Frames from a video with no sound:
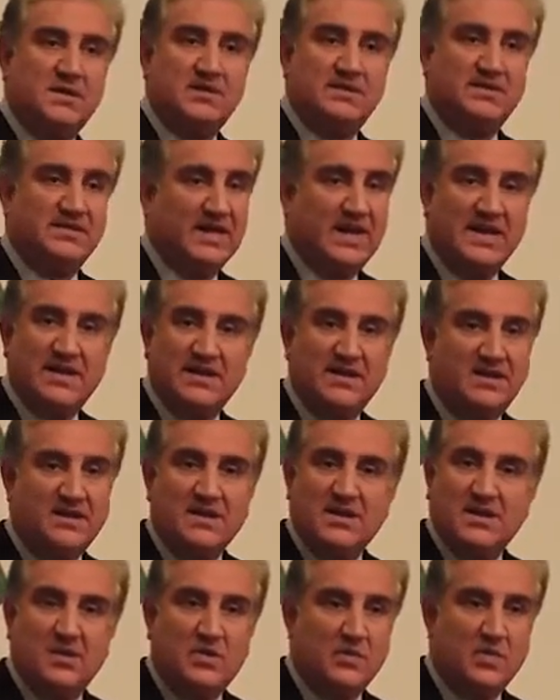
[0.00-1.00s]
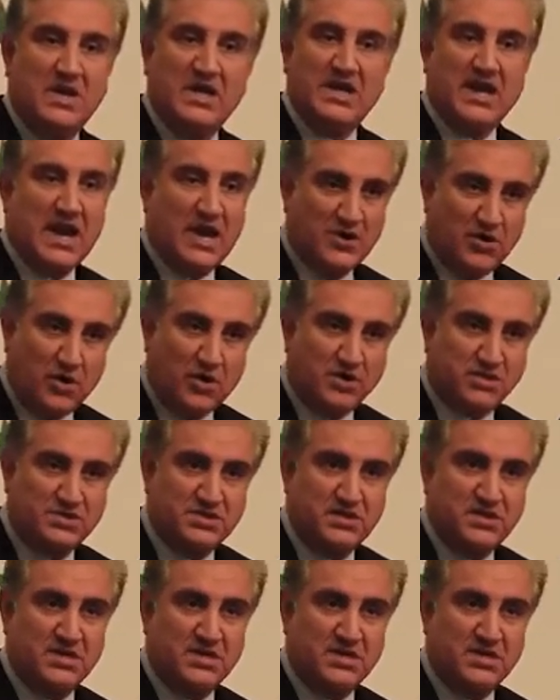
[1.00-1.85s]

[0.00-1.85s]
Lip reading: Then we cannot